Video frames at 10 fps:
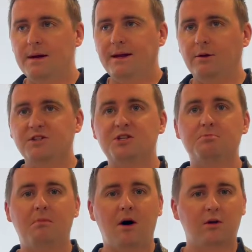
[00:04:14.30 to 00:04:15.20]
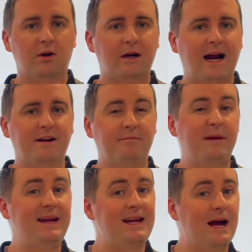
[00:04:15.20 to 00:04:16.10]
smaller kind of
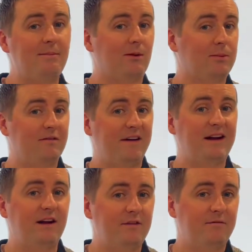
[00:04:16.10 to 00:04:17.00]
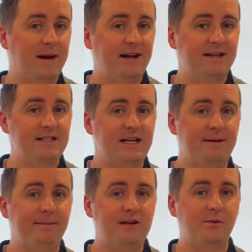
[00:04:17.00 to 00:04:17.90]
PM or preventative maintenance
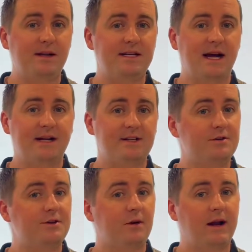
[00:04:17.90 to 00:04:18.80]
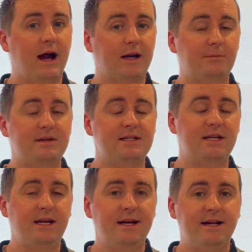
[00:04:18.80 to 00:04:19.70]
in between tenants or during
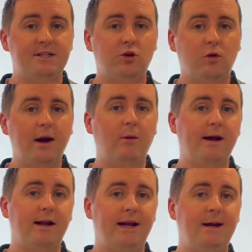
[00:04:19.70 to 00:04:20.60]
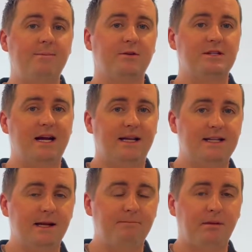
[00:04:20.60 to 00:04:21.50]
occupancy, it's a great way to keep those tenants
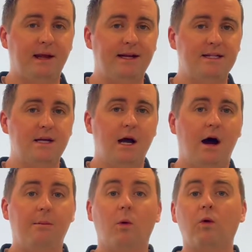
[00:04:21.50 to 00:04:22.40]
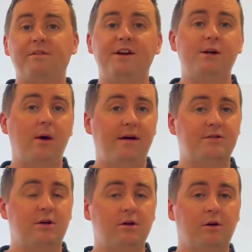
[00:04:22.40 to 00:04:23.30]
in place, or if you do have
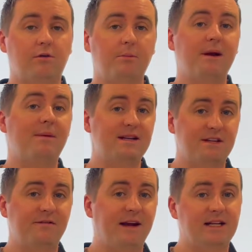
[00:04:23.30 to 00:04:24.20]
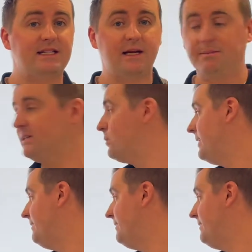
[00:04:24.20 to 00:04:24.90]
turnover, minimize the vacancy in between